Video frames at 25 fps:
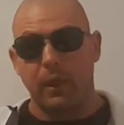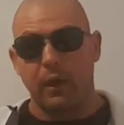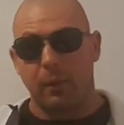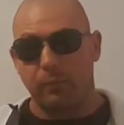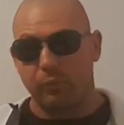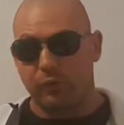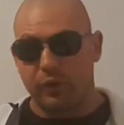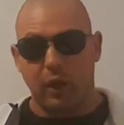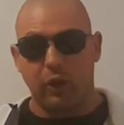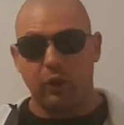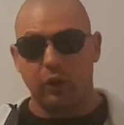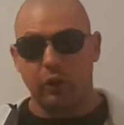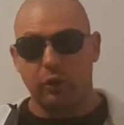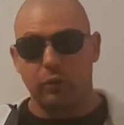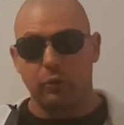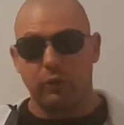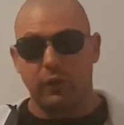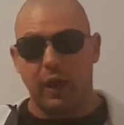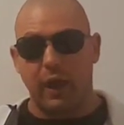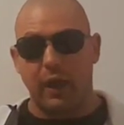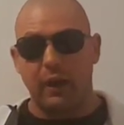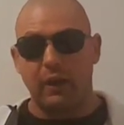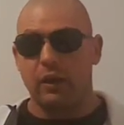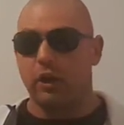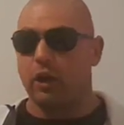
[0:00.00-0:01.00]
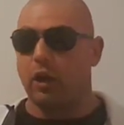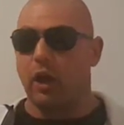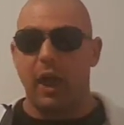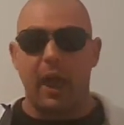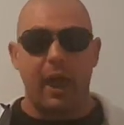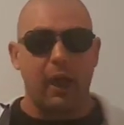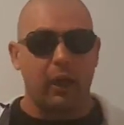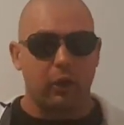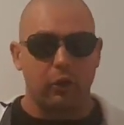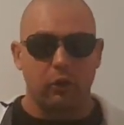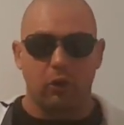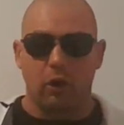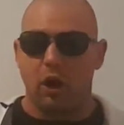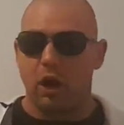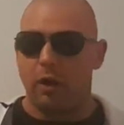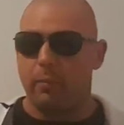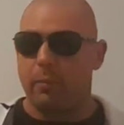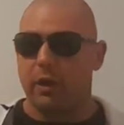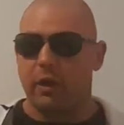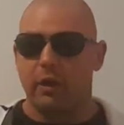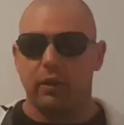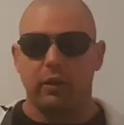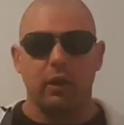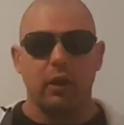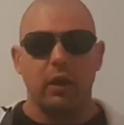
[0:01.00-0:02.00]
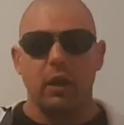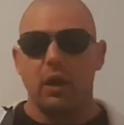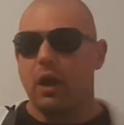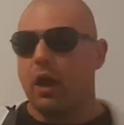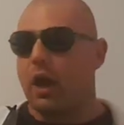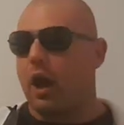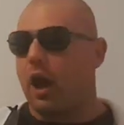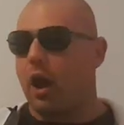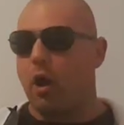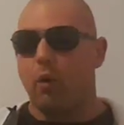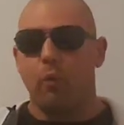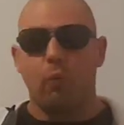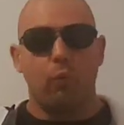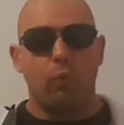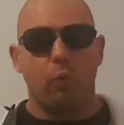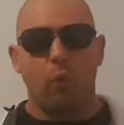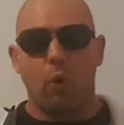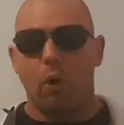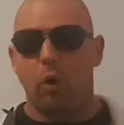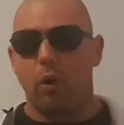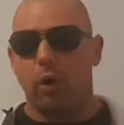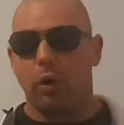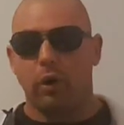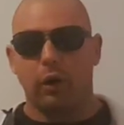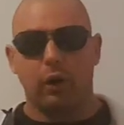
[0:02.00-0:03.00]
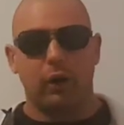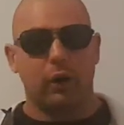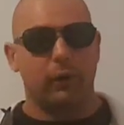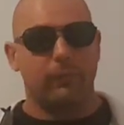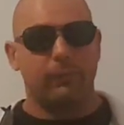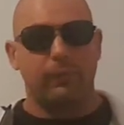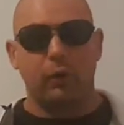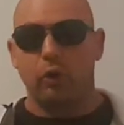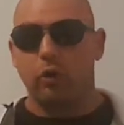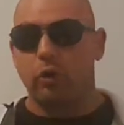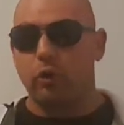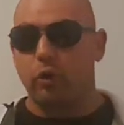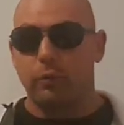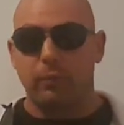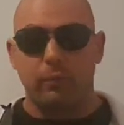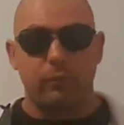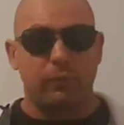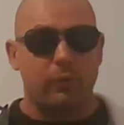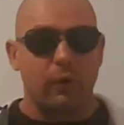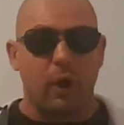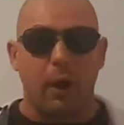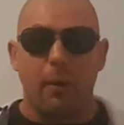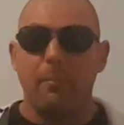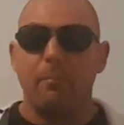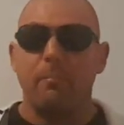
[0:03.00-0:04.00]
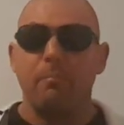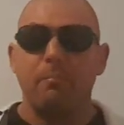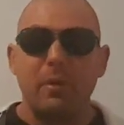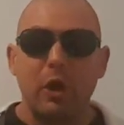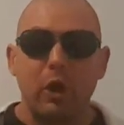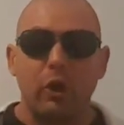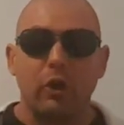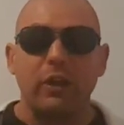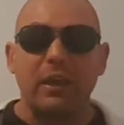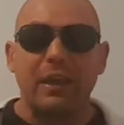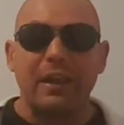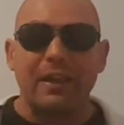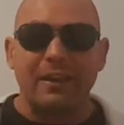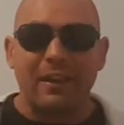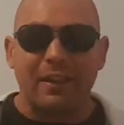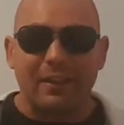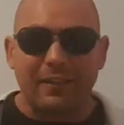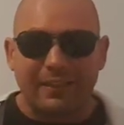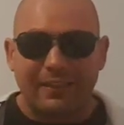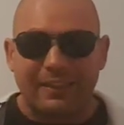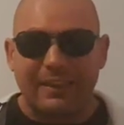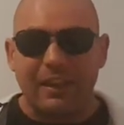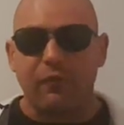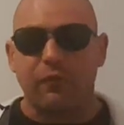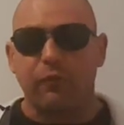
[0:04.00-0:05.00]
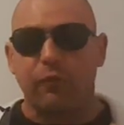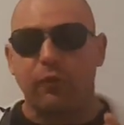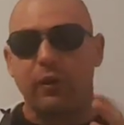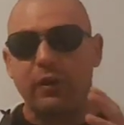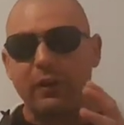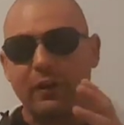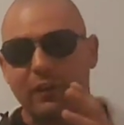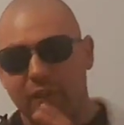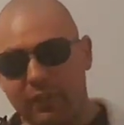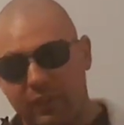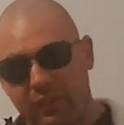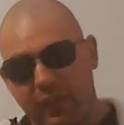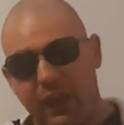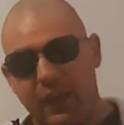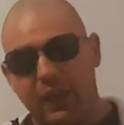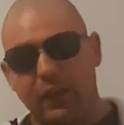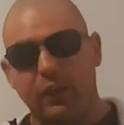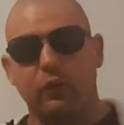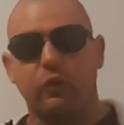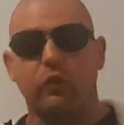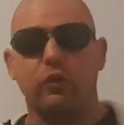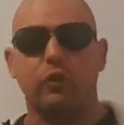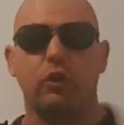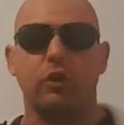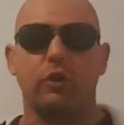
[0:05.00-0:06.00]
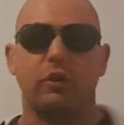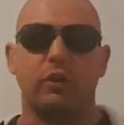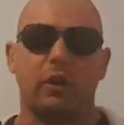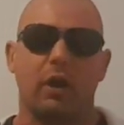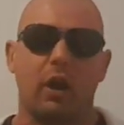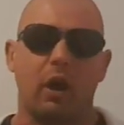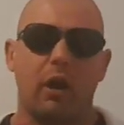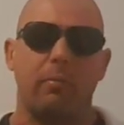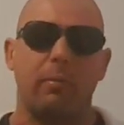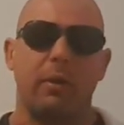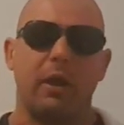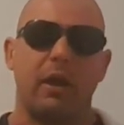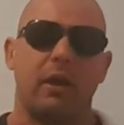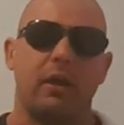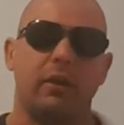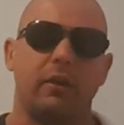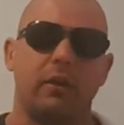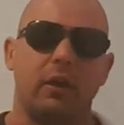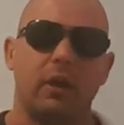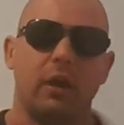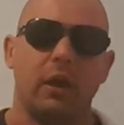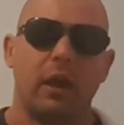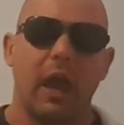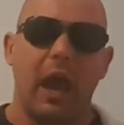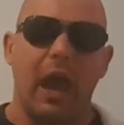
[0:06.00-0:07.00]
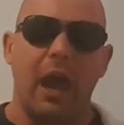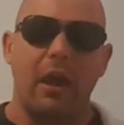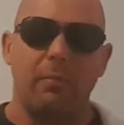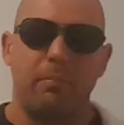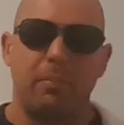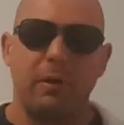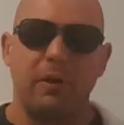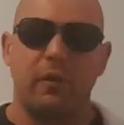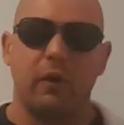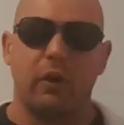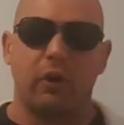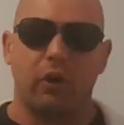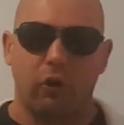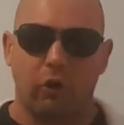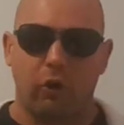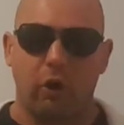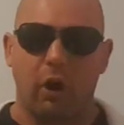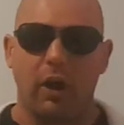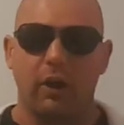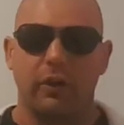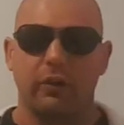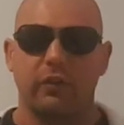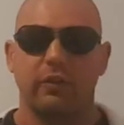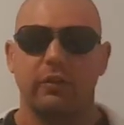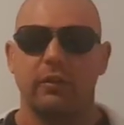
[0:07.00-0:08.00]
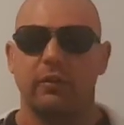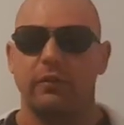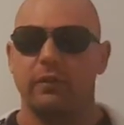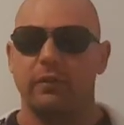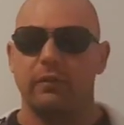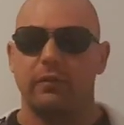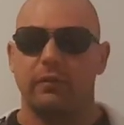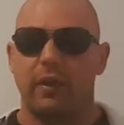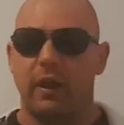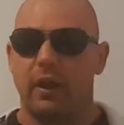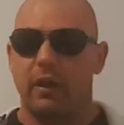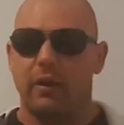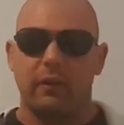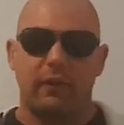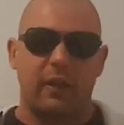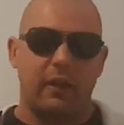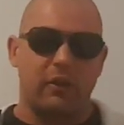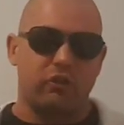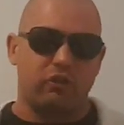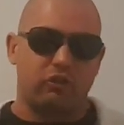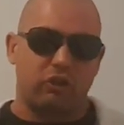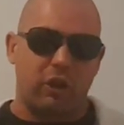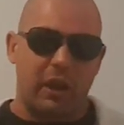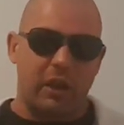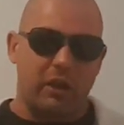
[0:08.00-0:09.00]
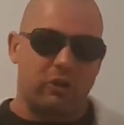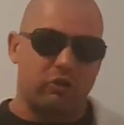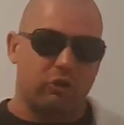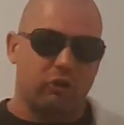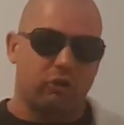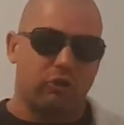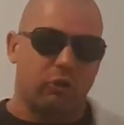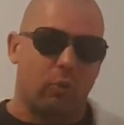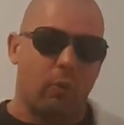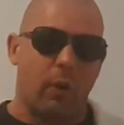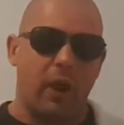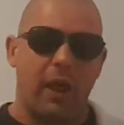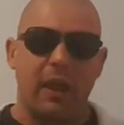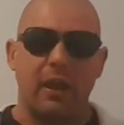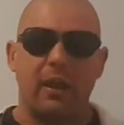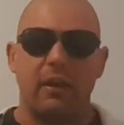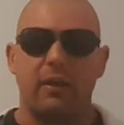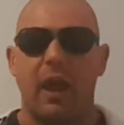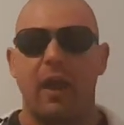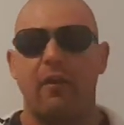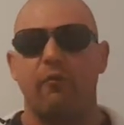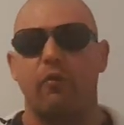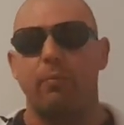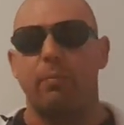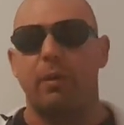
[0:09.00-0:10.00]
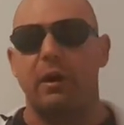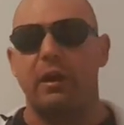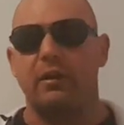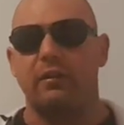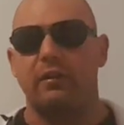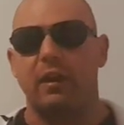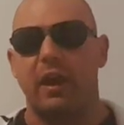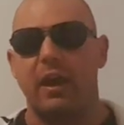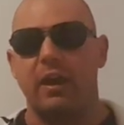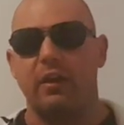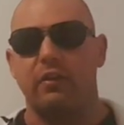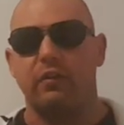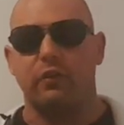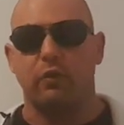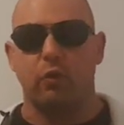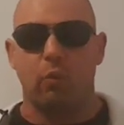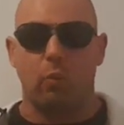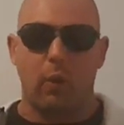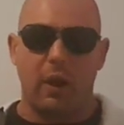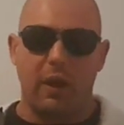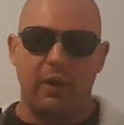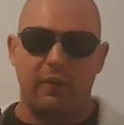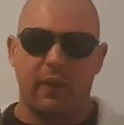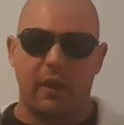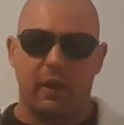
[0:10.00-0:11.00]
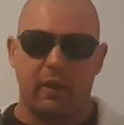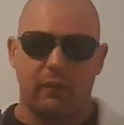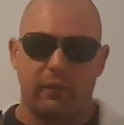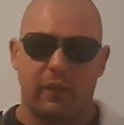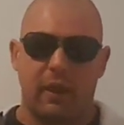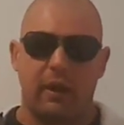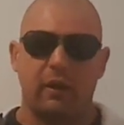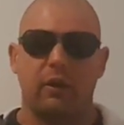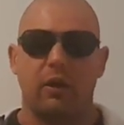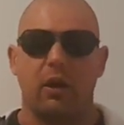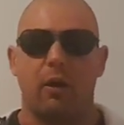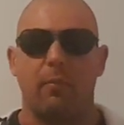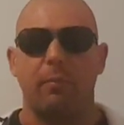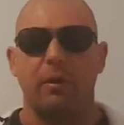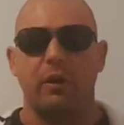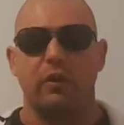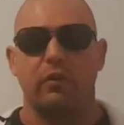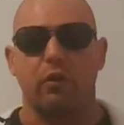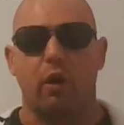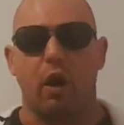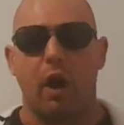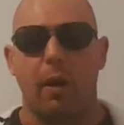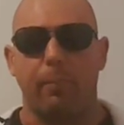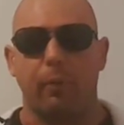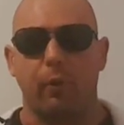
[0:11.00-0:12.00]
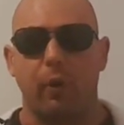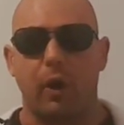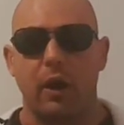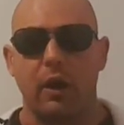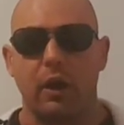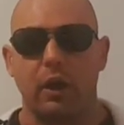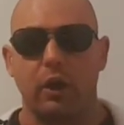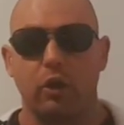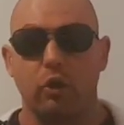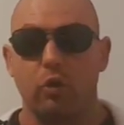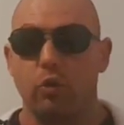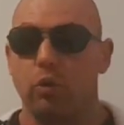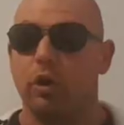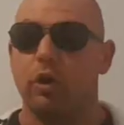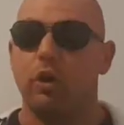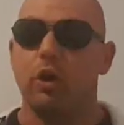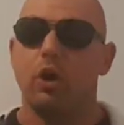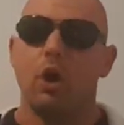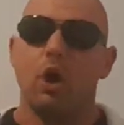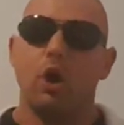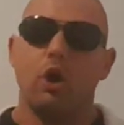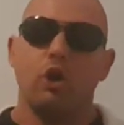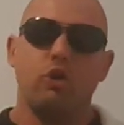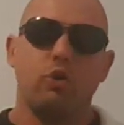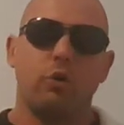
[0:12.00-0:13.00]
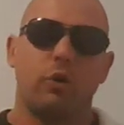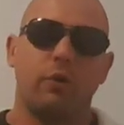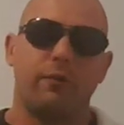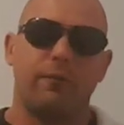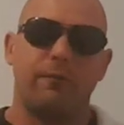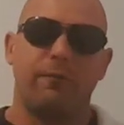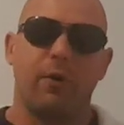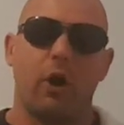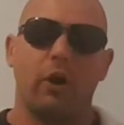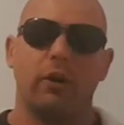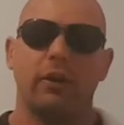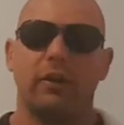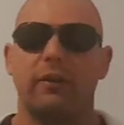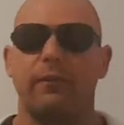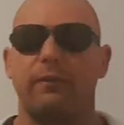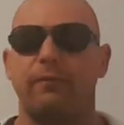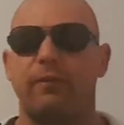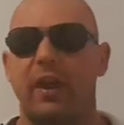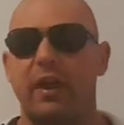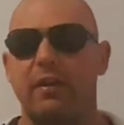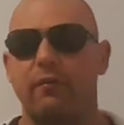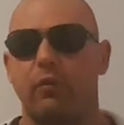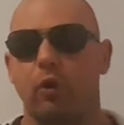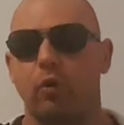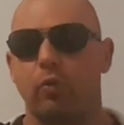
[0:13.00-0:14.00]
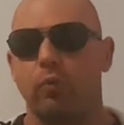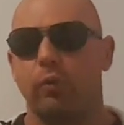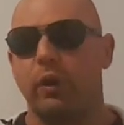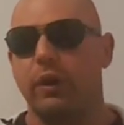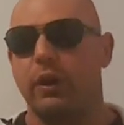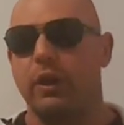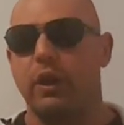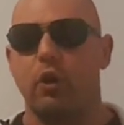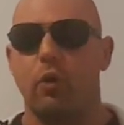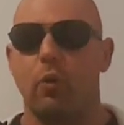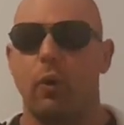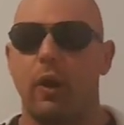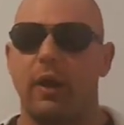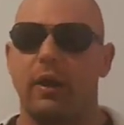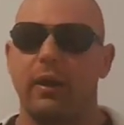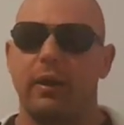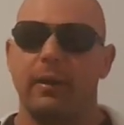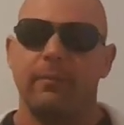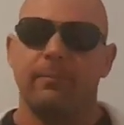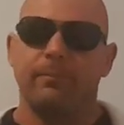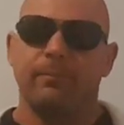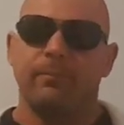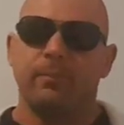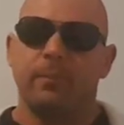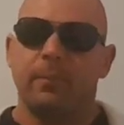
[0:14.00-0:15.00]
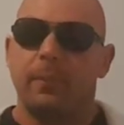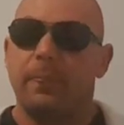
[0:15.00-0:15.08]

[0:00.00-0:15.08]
I'm telling you that. Economic, war, there could a million different things could come in and be the crux that changes the way everybody takes the way that company's operating. You could fall out of favor really quick.